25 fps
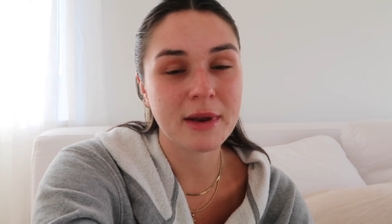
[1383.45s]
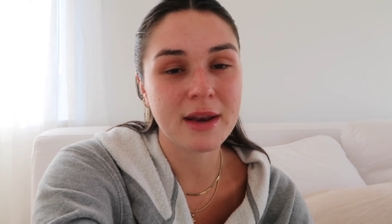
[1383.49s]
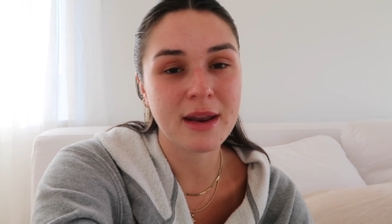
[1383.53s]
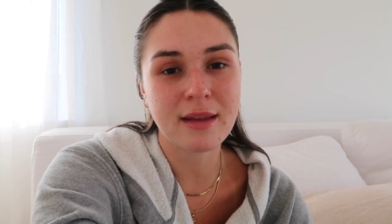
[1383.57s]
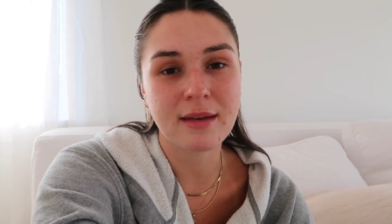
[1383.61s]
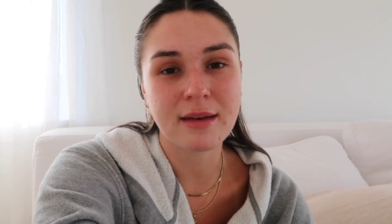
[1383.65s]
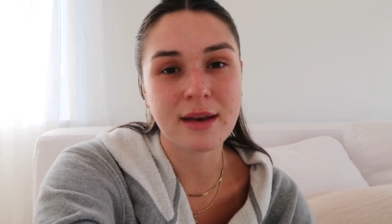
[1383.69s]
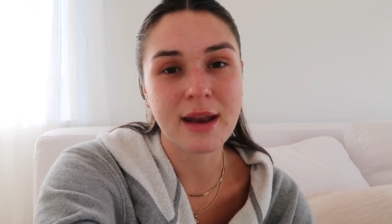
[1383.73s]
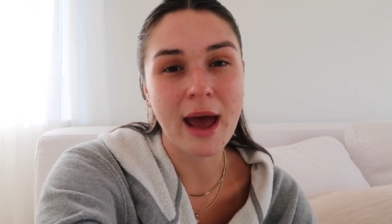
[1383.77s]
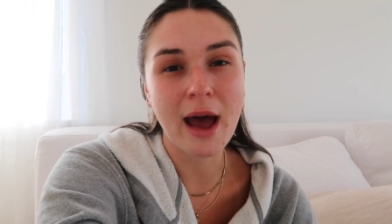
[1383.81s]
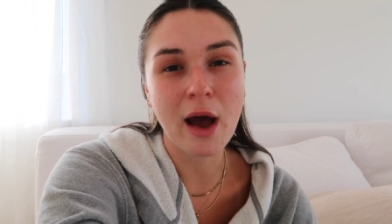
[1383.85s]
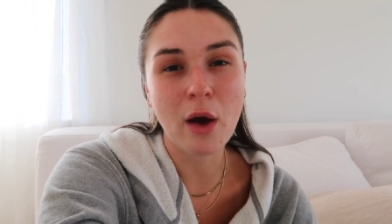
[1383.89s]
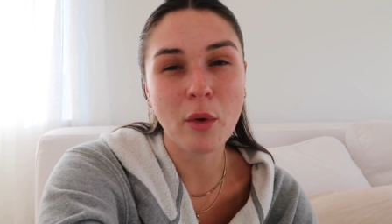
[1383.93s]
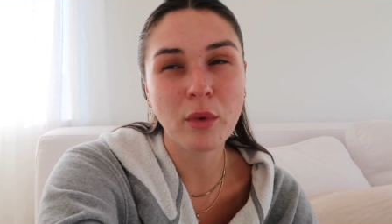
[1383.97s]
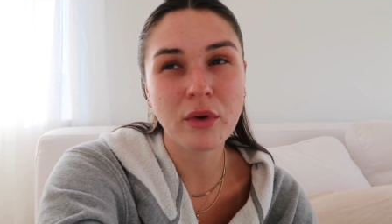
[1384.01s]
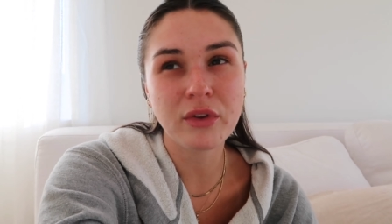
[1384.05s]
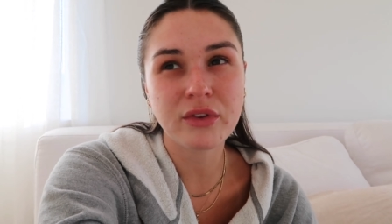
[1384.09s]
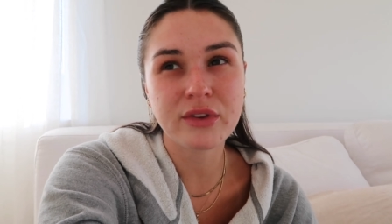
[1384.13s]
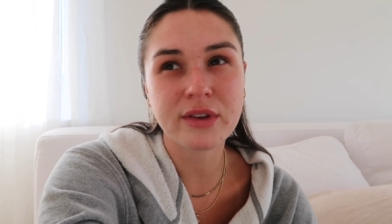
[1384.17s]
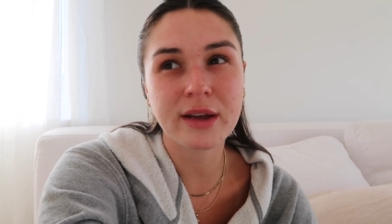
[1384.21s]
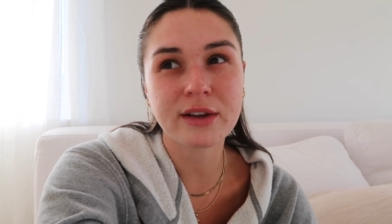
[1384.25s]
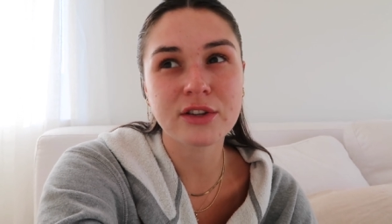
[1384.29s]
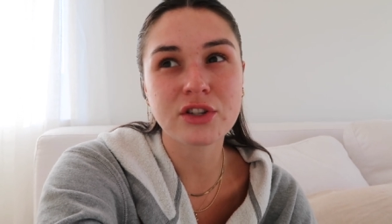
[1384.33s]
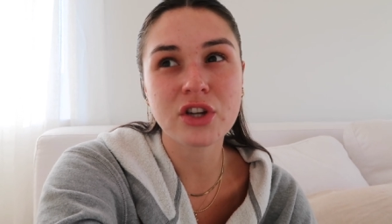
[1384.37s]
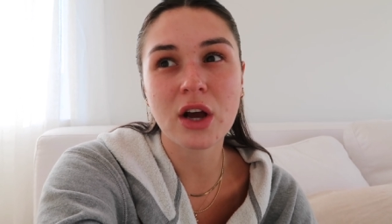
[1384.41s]
And then now
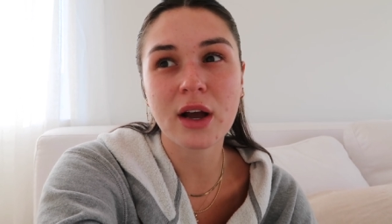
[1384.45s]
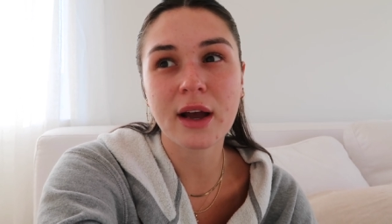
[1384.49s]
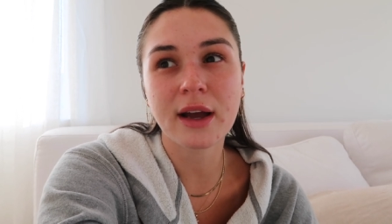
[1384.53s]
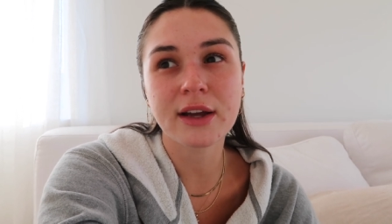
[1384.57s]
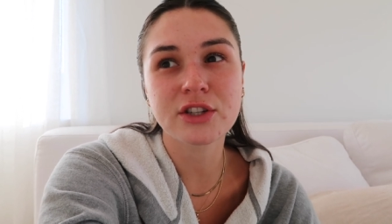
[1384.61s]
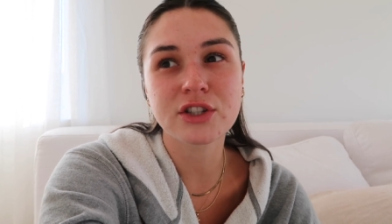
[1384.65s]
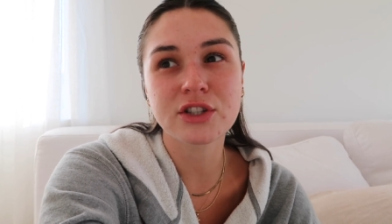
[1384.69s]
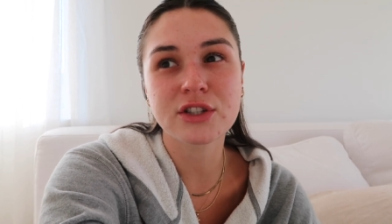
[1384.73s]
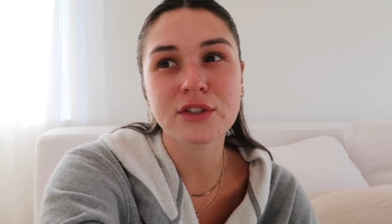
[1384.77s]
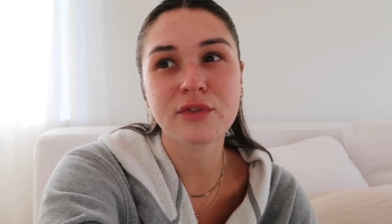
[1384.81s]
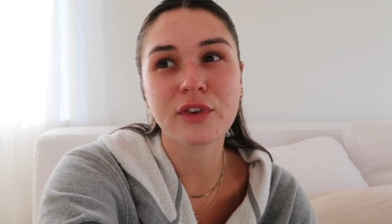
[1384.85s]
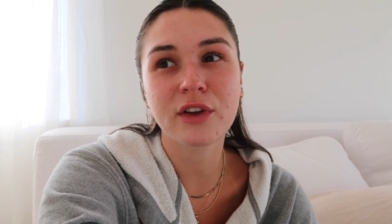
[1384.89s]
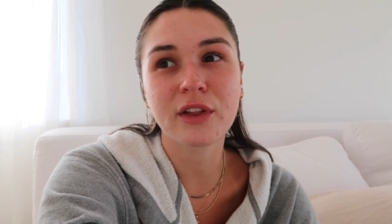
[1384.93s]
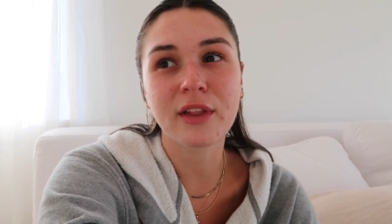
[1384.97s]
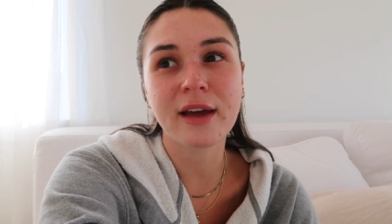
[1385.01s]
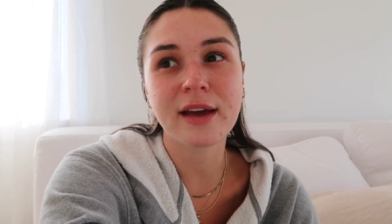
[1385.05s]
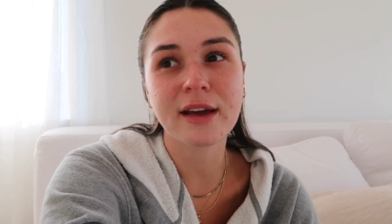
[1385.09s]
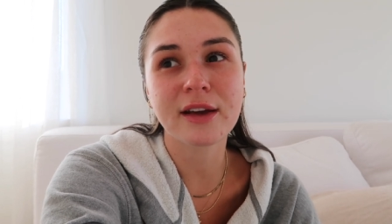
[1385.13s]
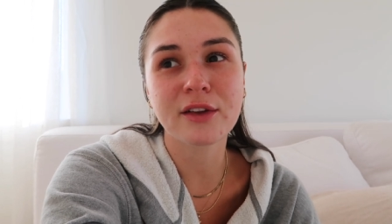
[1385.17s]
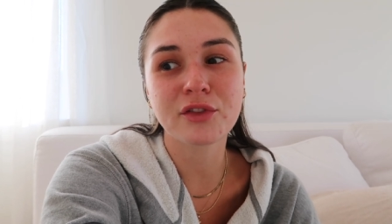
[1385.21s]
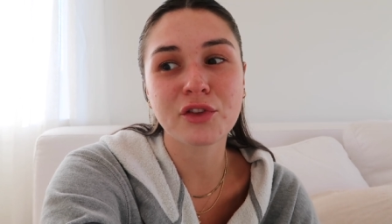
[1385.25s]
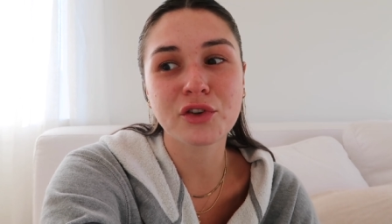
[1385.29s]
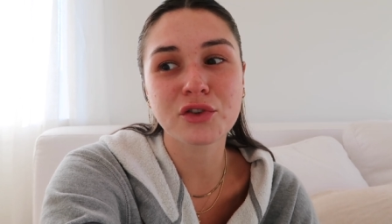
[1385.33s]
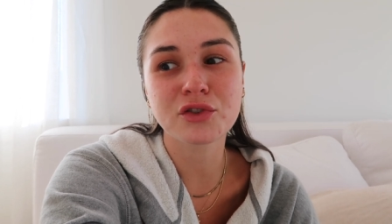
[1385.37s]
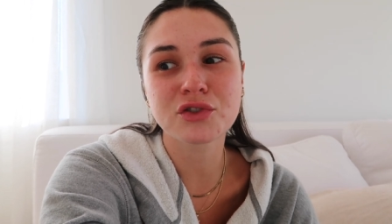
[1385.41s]
with TikTok, I just feel
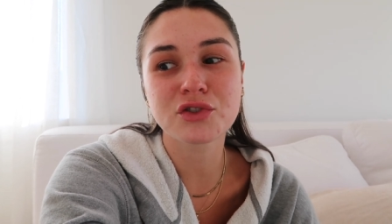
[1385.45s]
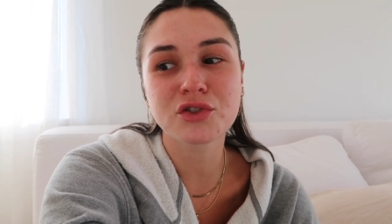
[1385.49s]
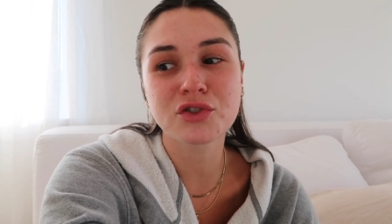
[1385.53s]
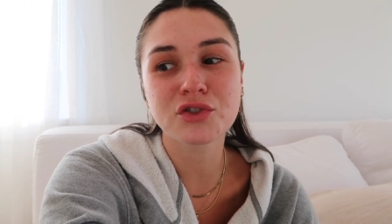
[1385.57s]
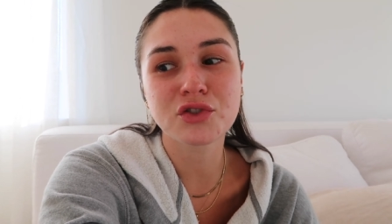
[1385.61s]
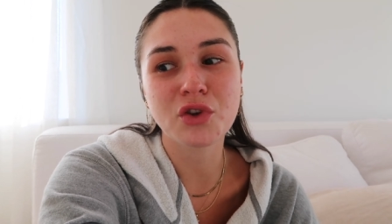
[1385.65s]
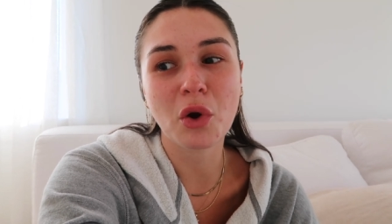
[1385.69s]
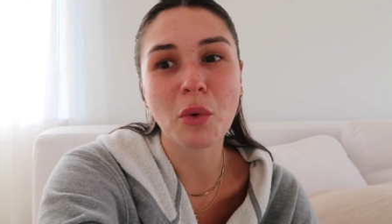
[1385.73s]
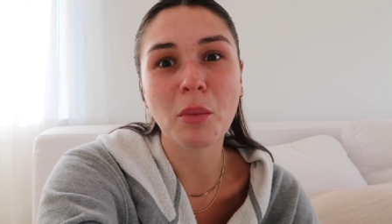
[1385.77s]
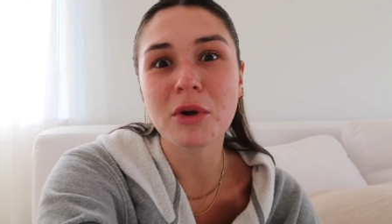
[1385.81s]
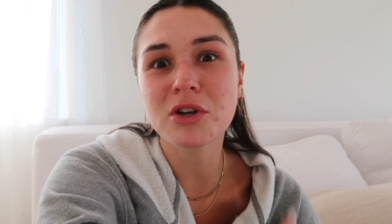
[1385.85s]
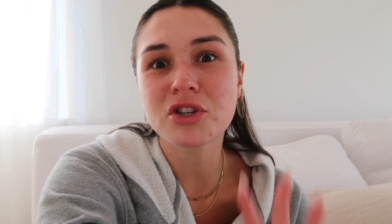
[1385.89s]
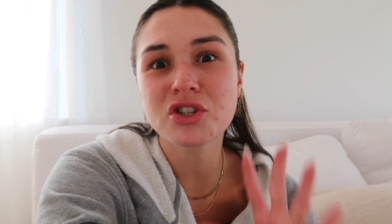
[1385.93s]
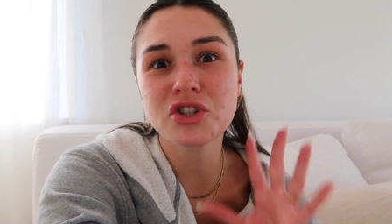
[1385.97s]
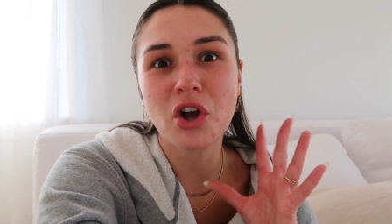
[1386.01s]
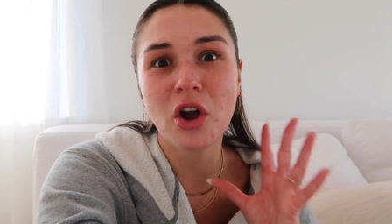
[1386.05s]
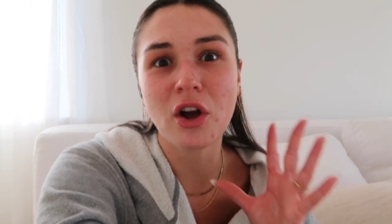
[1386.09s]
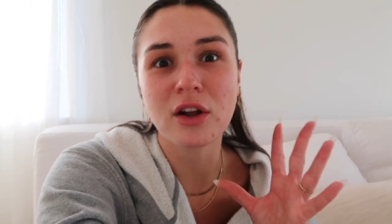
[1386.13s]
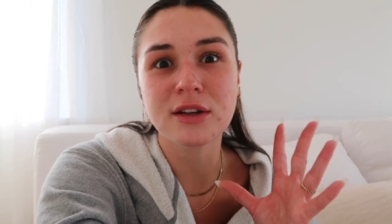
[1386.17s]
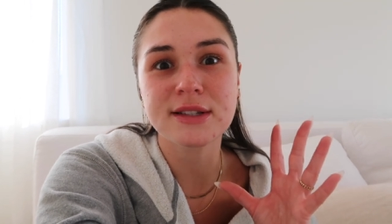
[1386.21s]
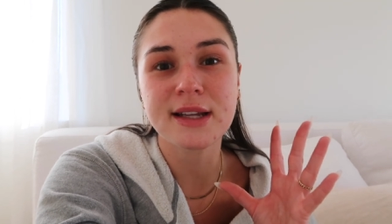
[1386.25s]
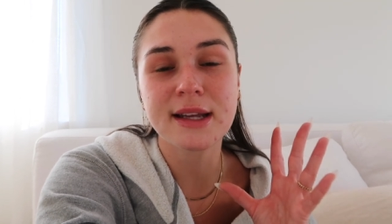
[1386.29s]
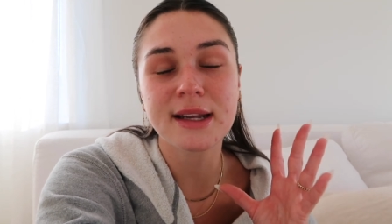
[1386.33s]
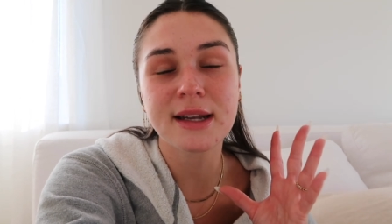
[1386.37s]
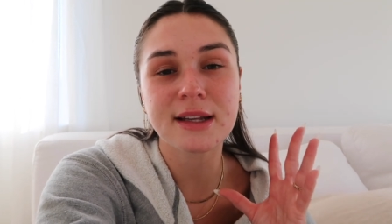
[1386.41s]
like there's so much
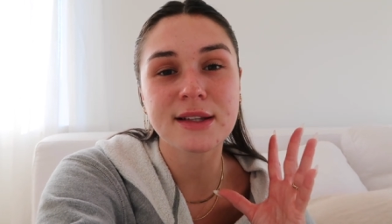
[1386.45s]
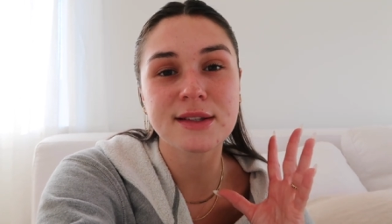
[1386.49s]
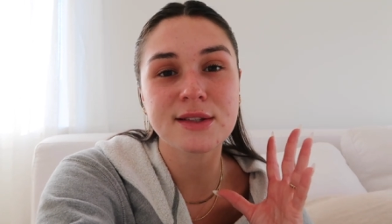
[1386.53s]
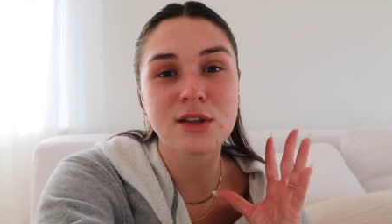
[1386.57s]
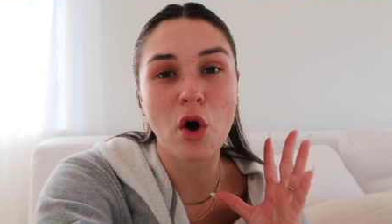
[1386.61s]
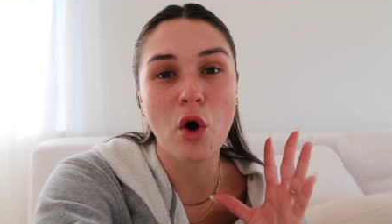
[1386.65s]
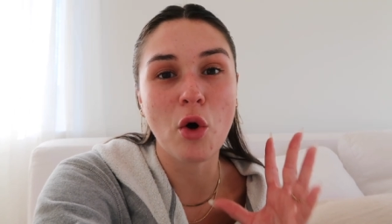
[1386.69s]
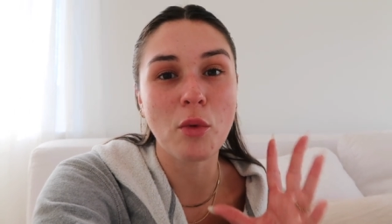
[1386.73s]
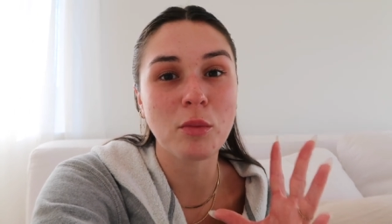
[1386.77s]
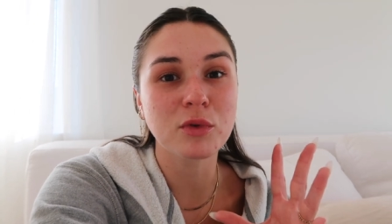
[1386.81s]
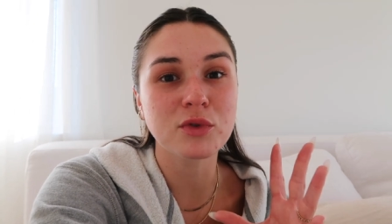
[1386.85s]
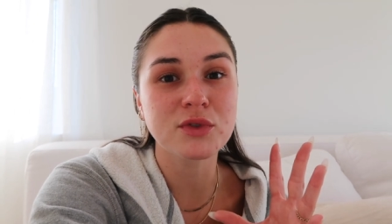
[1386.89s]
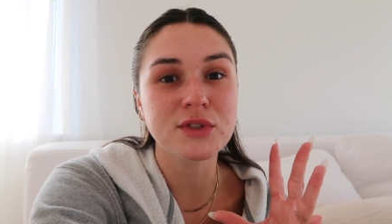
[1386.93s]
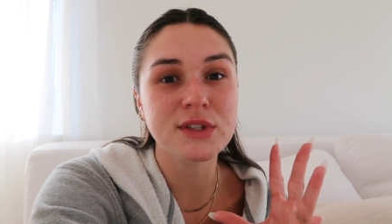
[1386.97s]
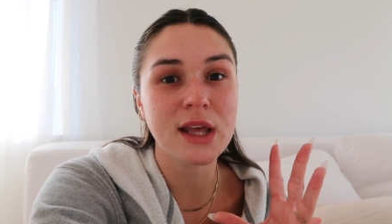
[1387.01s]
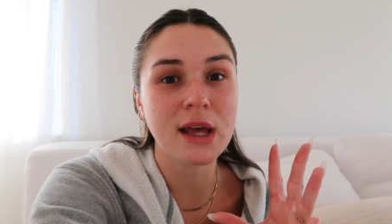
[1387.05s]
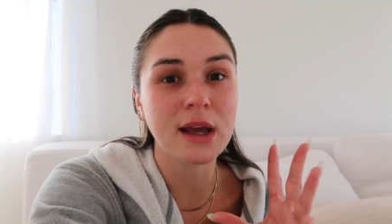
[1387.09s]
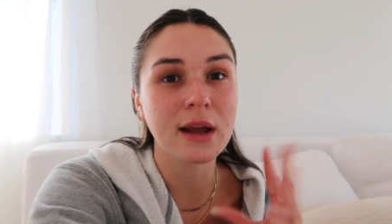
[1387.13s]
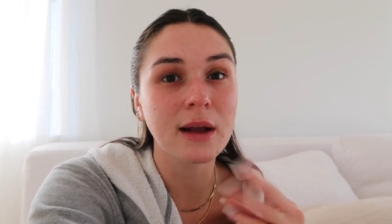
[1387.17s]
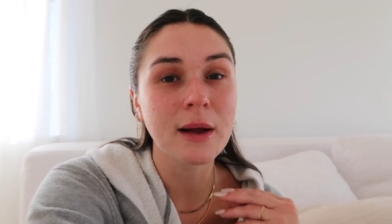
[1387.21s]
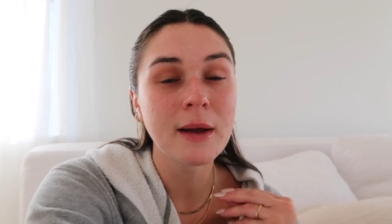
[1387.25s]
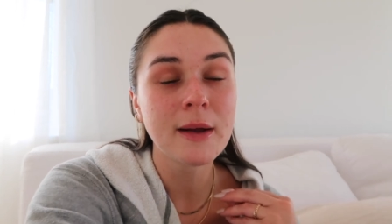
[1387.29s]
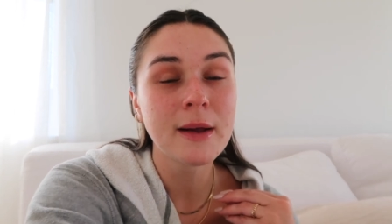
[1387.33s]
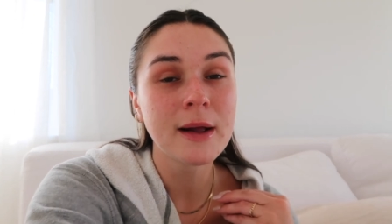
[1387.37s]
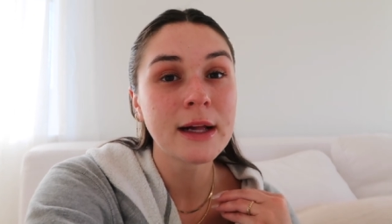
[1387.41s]
content, it's almost
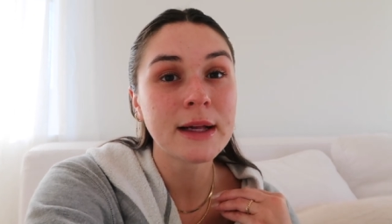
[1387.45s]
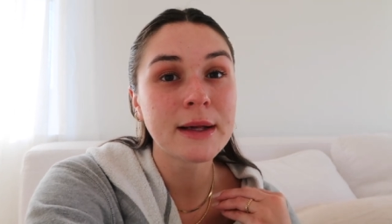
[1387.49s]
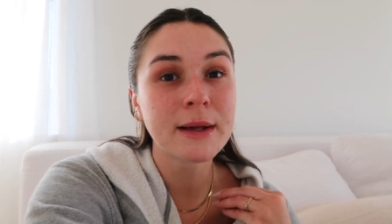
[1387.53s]
like